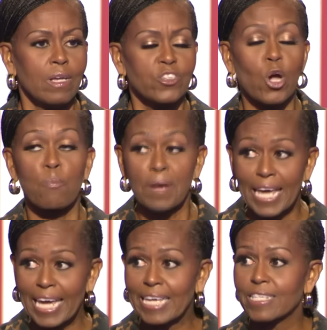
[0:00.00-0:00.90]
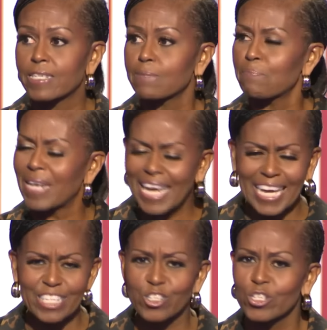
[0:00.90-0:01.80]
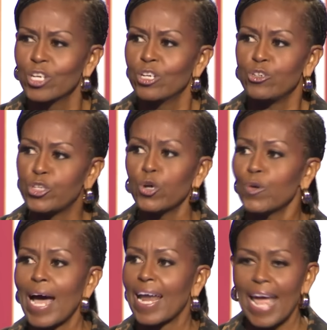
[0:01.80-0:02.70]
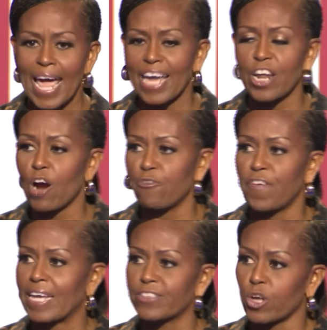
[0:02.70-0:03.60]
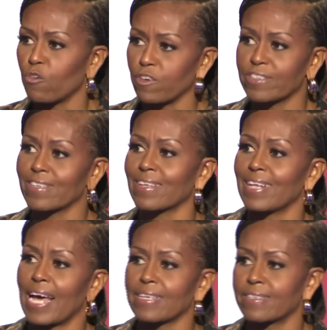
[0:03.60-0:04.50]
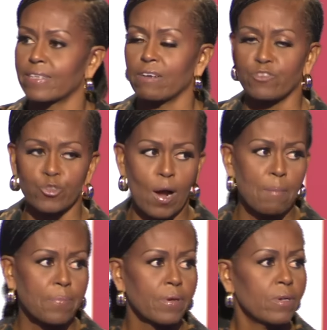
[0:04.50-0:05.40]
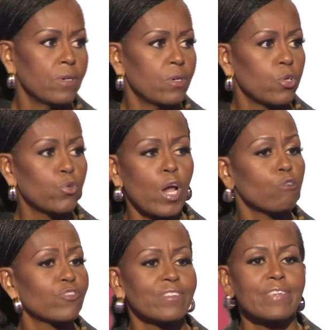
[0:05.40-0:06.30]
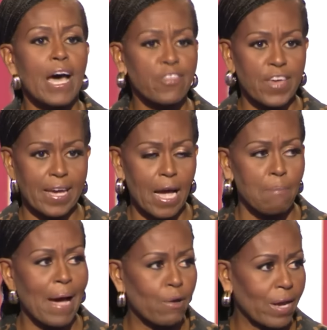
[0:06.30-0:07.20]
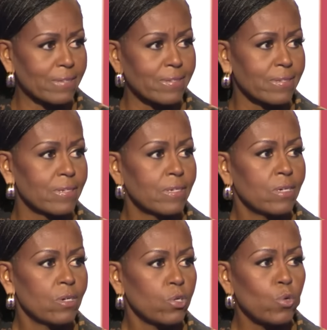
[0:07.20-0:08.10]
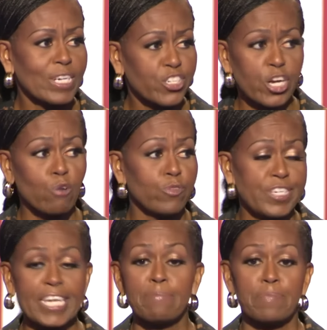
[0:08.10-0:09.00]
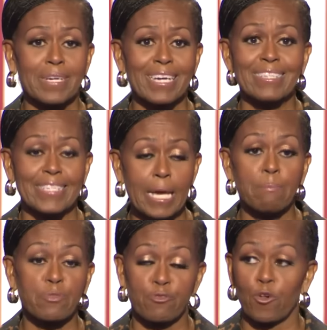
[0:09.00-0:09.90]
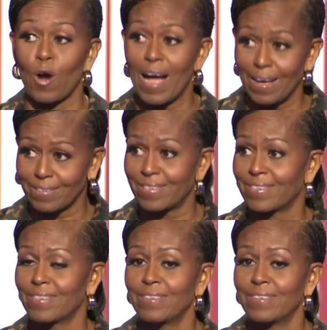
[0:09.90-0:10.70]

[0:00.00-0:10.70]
So please, please do not hand our fates over to the likes of Trump, who knows nothing about us, who has shown deep contempt for us.